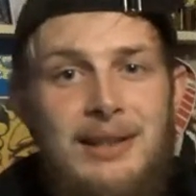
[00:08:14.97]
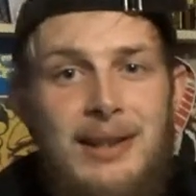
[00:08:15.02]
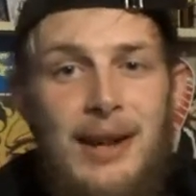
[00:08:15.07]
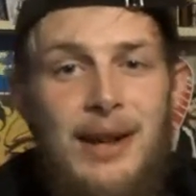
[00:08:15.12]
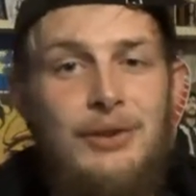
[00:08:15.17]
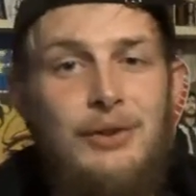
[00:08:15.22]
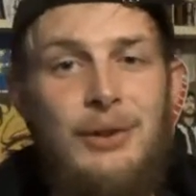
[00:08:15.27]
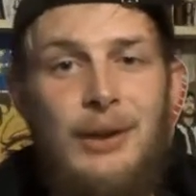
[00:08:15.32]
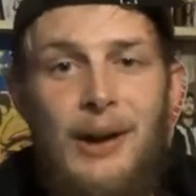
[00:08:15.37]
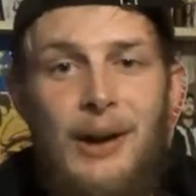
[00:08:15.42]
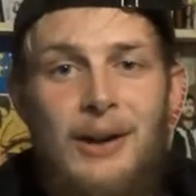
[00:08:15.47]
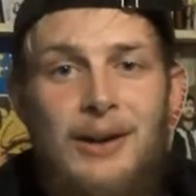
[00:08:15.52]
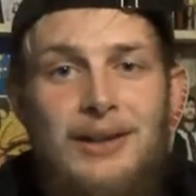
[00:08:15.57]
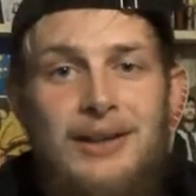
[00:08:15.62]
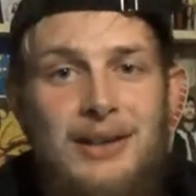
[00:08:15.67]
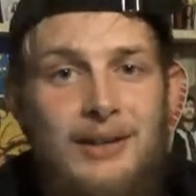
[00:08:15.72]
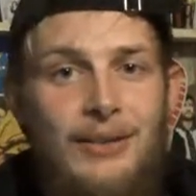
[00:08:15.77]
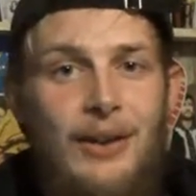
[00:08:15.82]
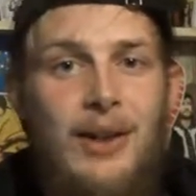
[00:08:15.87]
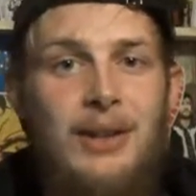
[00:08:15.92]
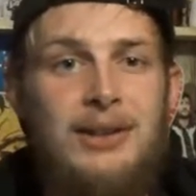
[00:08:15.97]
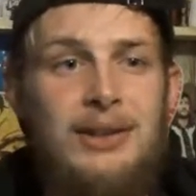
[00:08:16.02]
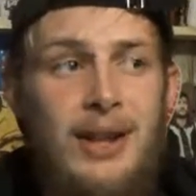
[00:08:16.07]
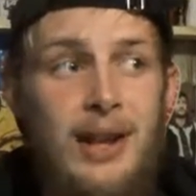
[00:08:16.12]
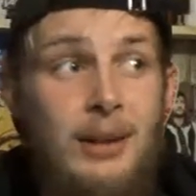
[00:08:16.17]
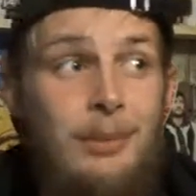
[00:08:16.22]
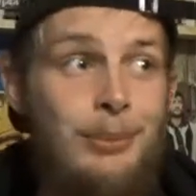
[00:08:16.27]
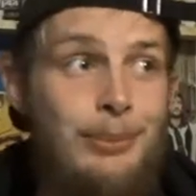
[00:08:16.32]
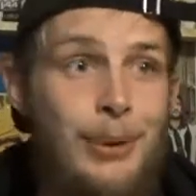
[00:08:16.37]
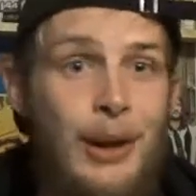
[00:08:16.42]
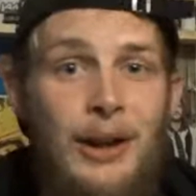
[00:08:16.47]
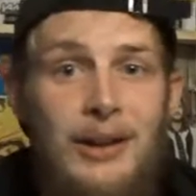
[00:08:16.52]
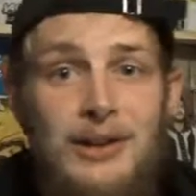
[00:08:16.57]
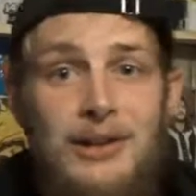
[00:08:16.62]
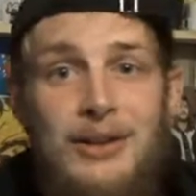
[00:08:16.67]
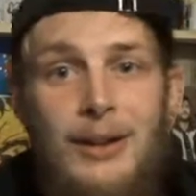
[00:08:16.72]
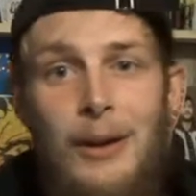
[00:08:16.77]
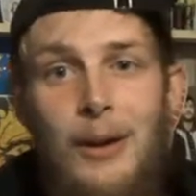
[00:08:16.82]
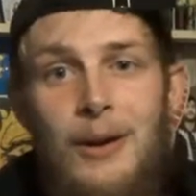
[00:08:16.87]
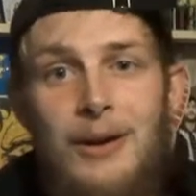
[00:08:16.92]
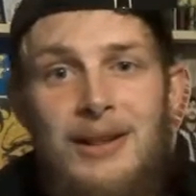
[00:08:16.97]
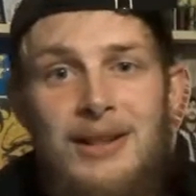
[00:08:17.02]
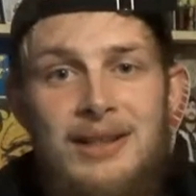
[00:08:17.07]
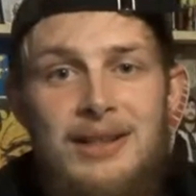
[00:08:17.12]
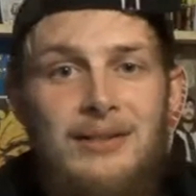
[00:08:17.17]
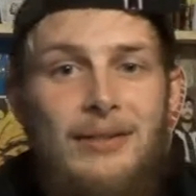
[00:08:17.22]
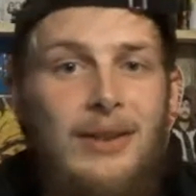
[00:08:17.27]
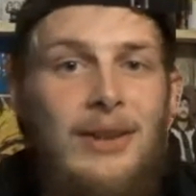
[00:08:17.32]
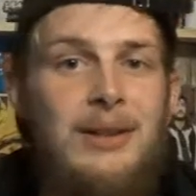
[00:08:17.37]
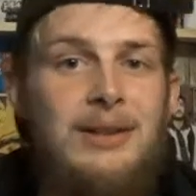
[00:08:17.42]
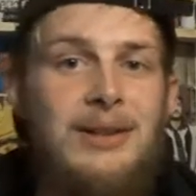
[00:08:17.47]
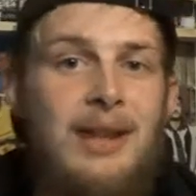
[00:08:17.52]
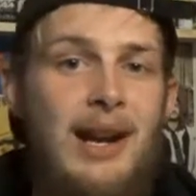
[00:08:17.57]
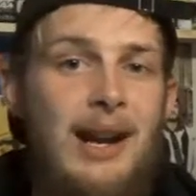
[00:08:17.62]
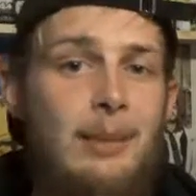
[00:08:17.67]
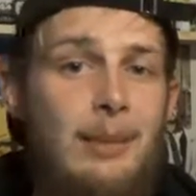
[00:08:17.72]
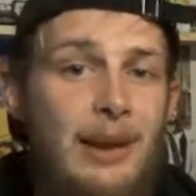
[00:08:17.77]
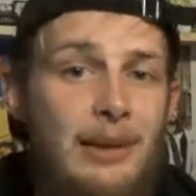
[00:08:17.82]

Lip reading: country artists of all time, probably just artists of all time.